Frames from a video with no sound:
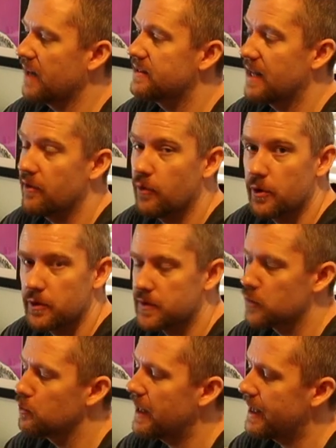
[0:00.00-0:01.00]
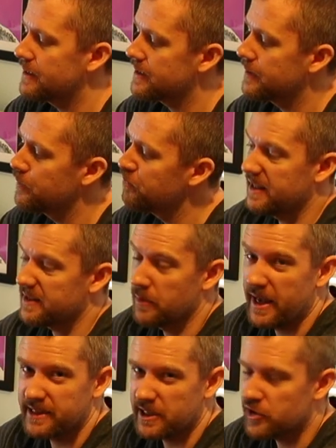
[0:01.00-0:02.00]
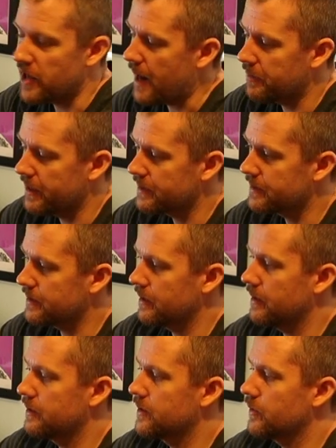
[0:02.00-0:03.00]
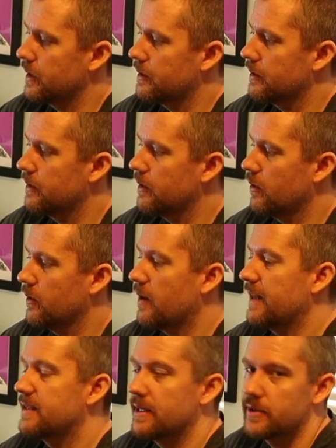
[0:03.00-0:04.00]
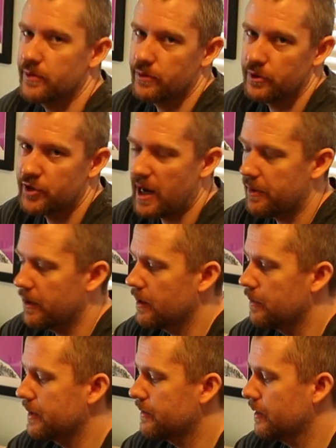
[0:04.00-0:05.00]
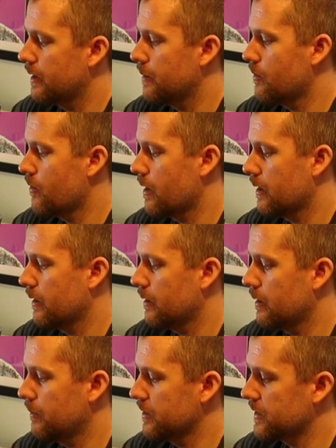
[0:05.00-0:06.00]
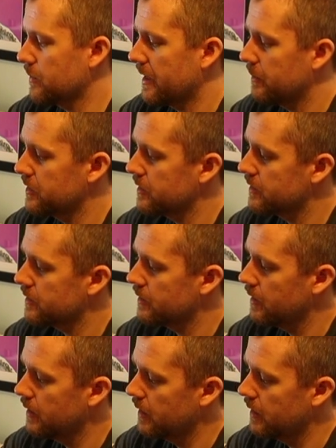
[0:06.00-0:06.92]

telephoto zoom lens. It has amazing sharpness to it, although I tend to sharpen a little bit more most of my images,